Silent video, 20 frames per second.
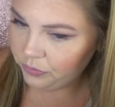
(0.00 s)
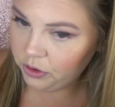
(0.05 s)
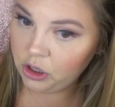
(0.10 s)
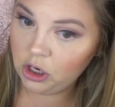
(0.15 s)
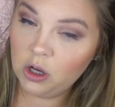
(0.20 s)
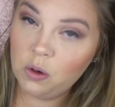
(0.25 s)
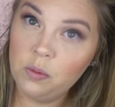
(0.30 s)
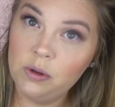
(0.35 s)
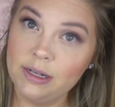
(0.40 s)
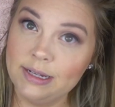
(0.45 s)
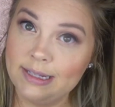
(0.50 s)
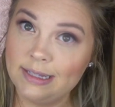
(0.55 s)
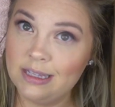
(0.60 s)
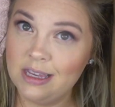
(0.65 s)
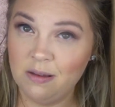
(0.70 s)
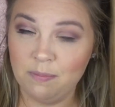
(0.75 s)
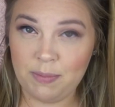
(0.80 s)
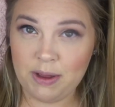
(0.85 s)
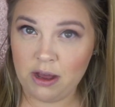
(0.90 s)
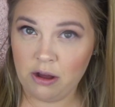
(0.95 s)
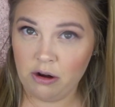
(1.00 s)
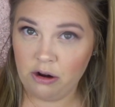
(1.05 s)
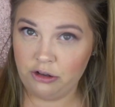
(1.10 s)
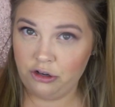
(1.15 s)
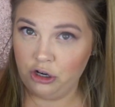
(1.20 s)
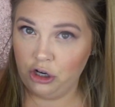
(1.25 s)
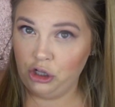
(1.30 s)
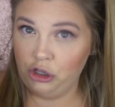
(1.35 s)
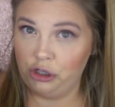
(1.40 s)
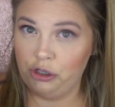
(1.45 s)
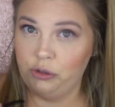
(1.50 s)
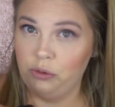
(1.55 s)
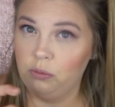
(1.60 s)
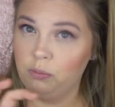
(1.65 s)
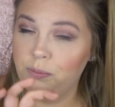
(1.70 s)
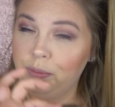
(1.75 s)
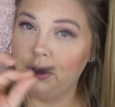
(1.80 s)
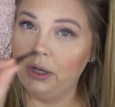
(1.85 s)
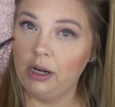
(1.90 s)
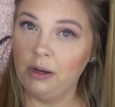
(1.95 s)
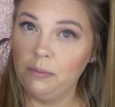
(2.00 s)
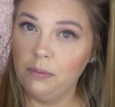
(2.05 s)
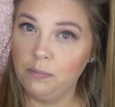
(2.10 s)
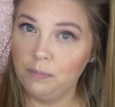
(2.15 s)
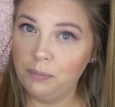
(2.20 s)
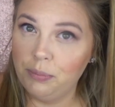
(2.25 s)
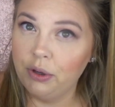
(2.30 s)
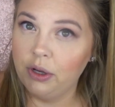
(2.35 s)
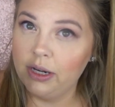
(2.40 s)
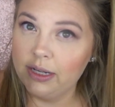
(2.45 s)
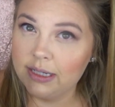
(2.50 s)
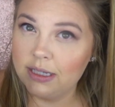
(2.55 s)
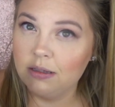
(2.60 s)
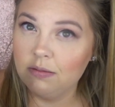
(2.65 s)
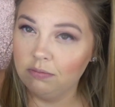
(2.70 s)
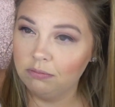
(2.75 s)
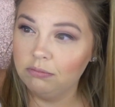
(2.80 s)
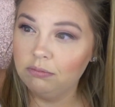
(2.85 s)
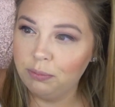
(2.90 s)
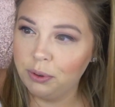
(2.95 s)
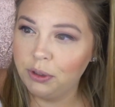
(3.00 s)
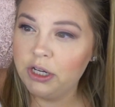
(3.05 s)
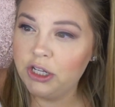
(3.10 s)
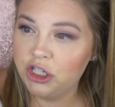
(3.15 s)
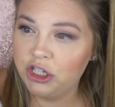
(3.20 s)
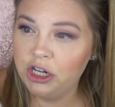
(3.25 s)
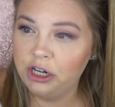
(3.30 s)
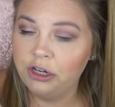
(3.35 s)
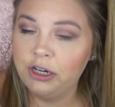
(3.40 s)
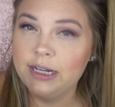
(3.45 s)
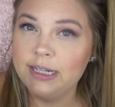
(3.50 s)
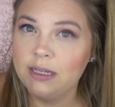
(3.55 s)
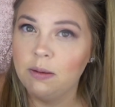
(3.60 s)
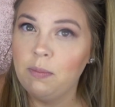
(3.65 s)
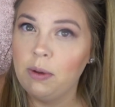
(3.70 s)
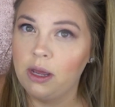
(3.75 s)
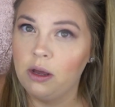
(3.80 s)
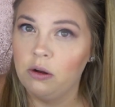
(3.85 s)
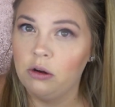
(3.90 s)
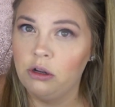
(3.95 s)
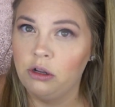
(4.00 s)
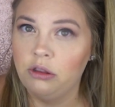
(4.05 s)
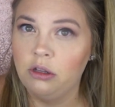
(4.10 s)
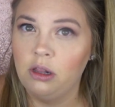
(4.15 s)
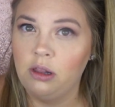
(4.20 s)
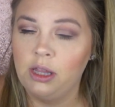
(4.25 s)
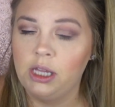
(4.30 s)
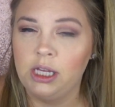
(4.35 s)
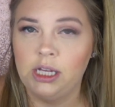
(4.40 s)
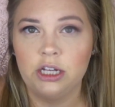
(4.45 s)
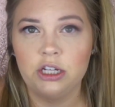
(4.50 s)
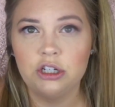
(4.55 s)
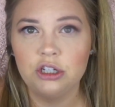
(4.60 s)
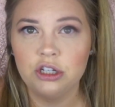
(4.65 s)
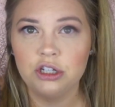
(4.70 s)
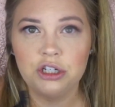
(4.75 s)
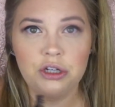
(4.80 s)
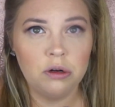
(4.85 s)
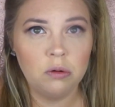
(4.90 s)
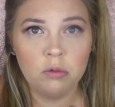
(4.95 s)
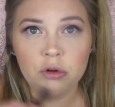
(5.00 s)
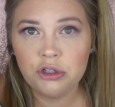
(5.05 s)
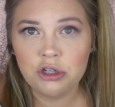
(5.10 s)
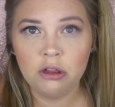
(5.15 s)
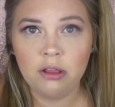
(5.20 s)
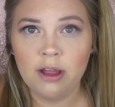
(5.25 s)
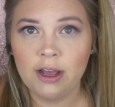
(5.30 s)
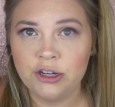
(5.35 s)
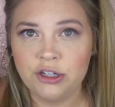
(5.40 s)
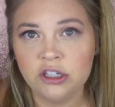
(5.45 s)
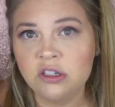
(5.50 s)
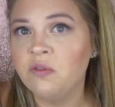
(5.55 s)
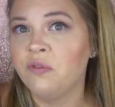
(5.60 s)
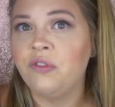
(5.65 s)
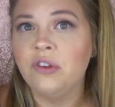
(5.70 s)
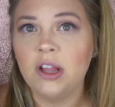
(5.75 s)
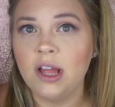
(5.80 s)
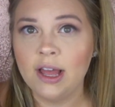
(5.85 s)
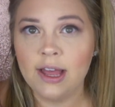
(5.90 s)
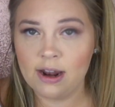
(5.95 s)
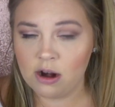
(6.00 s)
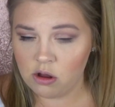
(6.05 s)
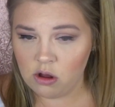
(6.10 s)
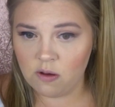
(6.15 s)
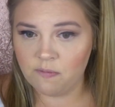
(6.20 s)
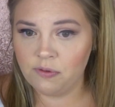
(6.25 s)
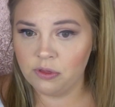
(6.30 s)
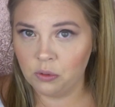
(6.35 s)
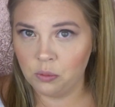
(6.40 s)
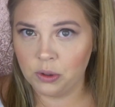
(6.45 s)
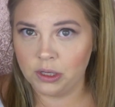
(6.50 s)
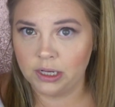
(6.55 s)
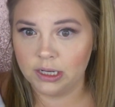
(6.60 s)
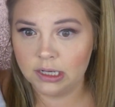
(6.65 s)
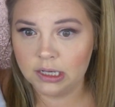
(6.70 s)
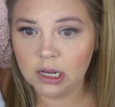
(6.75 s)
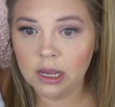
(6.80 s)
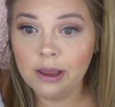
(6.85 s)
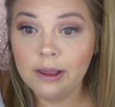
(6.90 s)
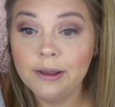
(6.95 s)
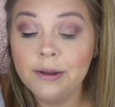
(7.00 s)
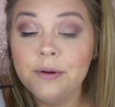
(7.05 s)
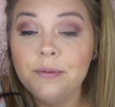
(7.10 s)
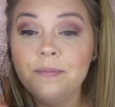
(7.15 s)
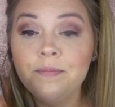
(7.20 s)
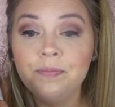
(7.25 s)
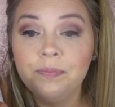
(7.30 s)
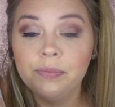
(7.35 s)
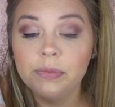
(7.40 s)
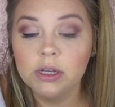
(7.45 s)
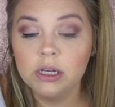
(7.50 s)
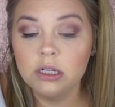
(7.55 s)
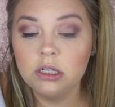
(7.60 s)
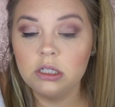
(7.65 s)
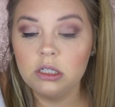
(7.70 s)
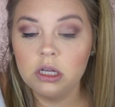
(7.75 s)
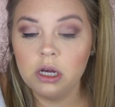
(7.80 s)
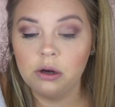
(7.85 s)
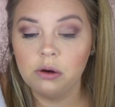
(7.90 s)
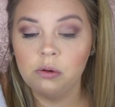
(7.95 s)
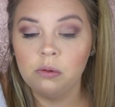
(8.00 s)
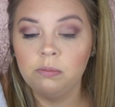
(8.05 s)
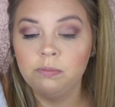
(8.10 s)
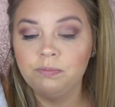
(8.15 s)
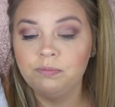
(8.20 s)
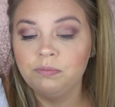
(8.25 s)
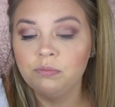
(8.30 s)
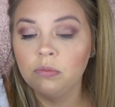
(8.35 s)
You don't want to skimp out on your glue. Put a generous amount on the lash because you don't want your lashes flying off in the wind. So